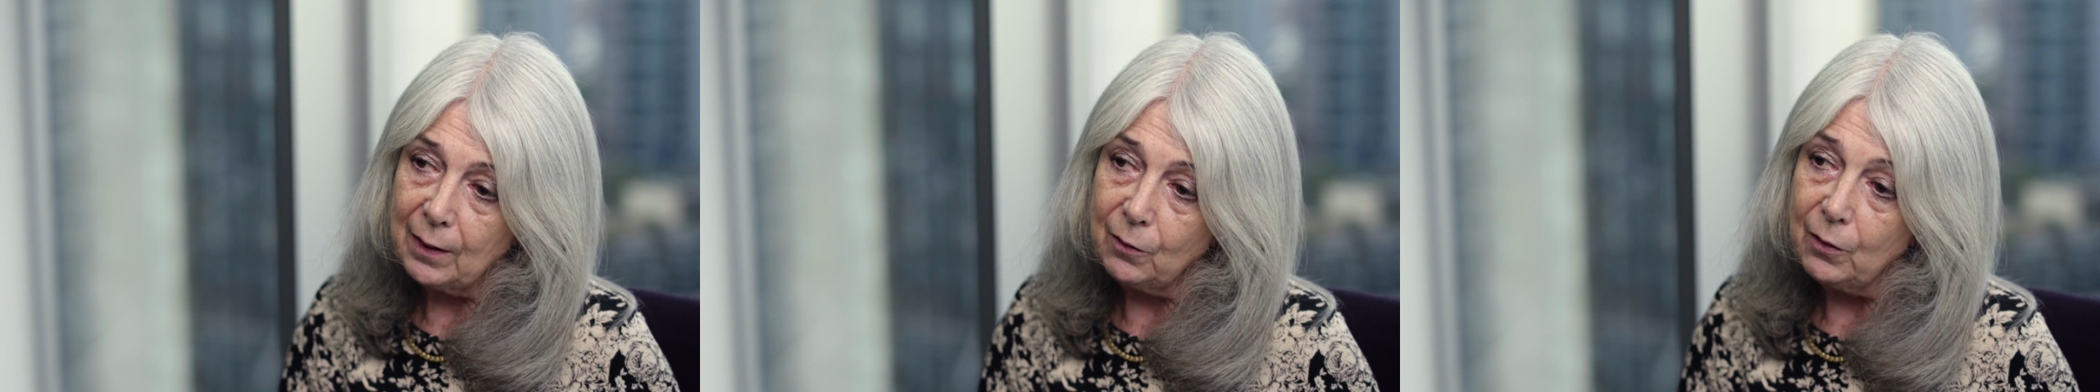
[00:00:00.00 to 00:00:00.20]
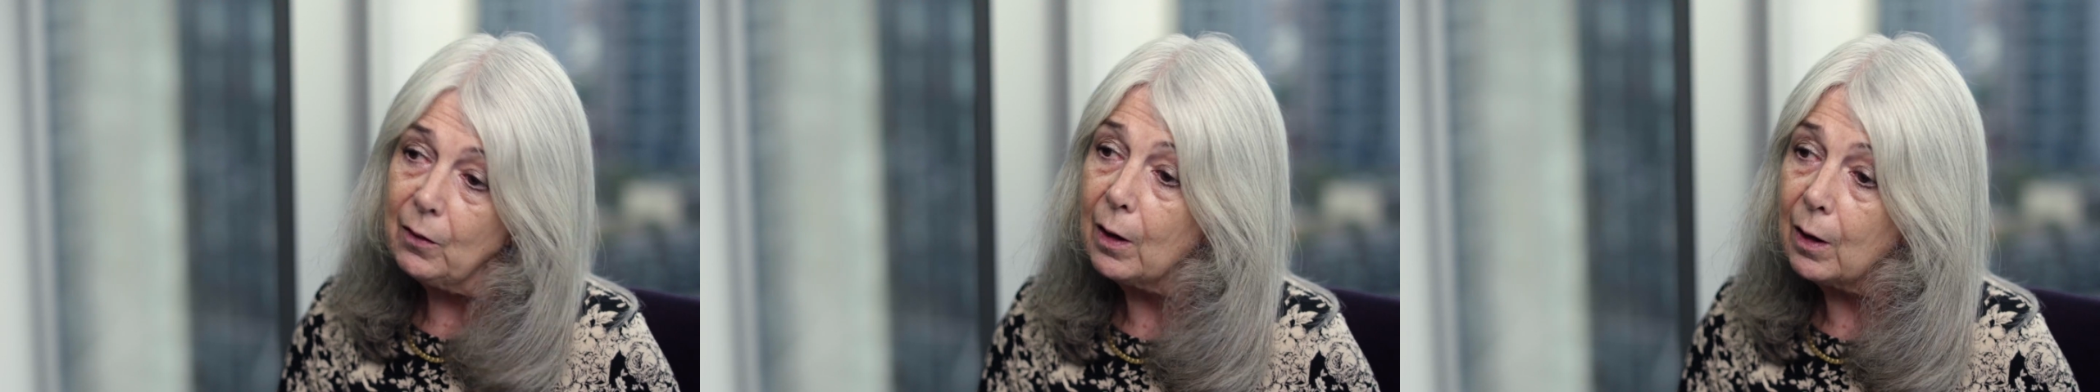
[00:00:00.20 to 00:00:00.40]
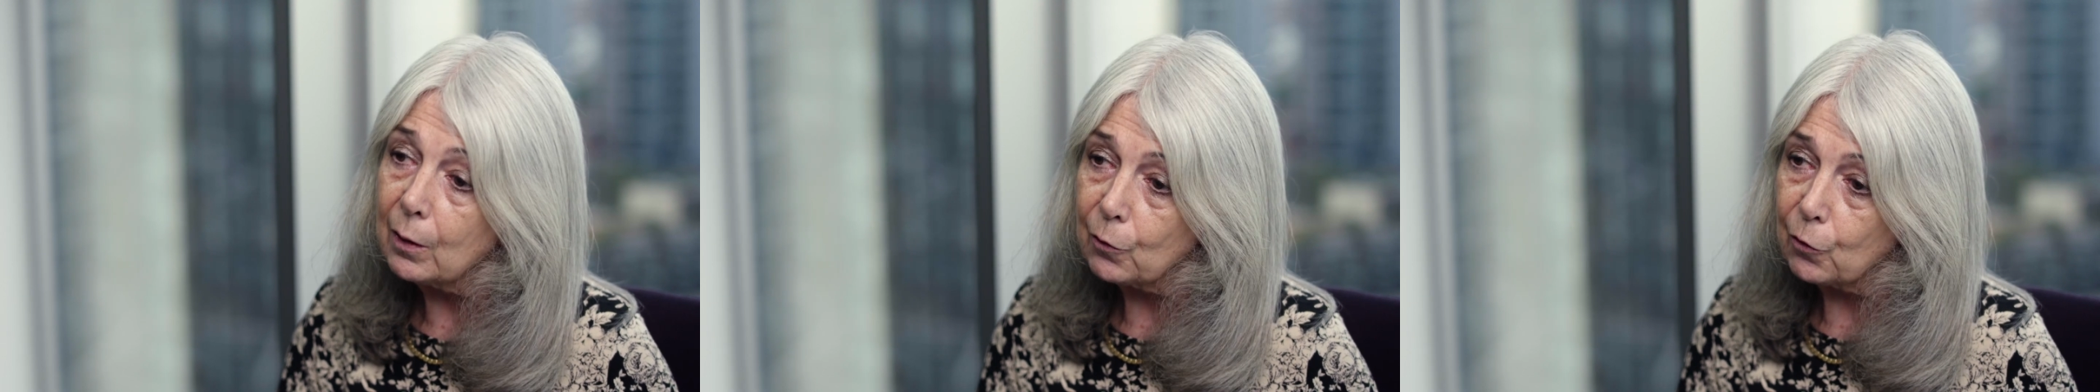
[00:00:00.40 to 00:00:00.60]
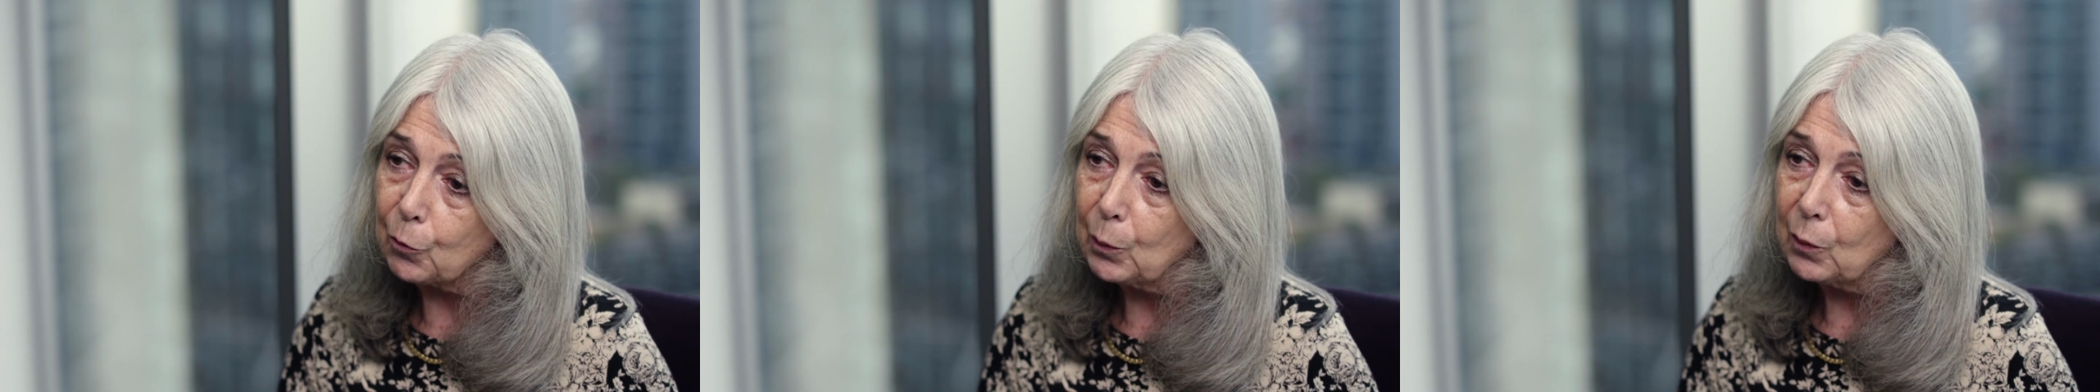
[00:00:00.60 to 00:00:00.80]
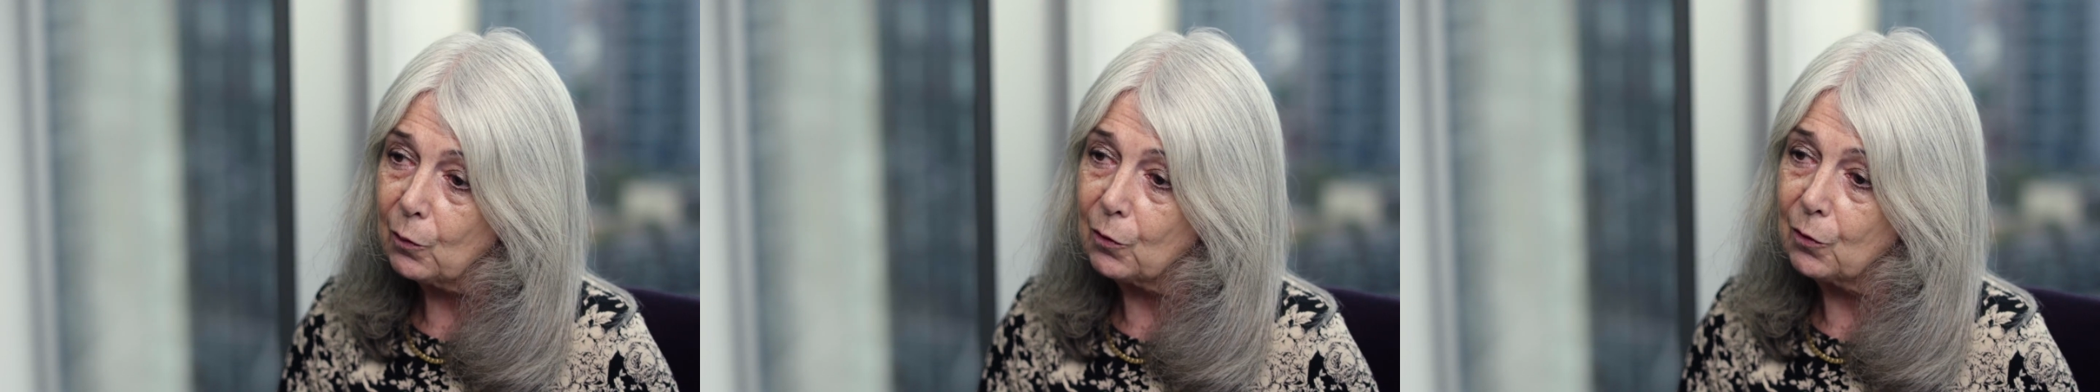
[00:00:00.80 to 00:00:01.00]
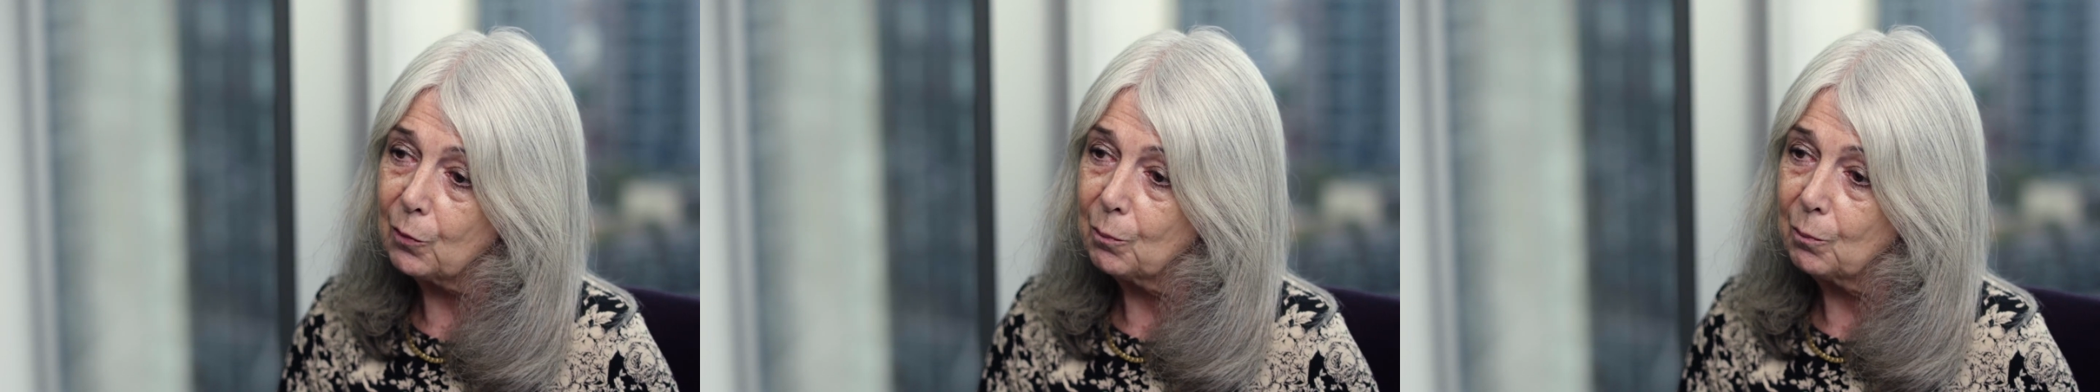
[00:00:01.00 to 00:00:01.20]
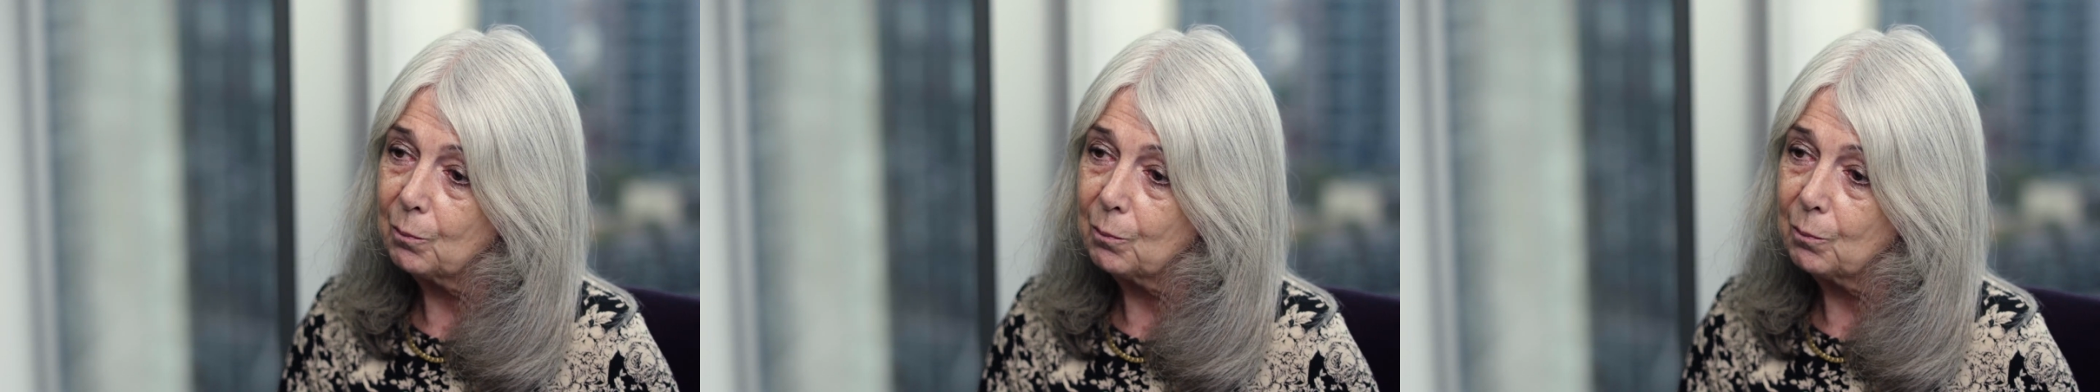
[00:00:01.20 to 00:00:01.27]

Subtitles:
and enhancements.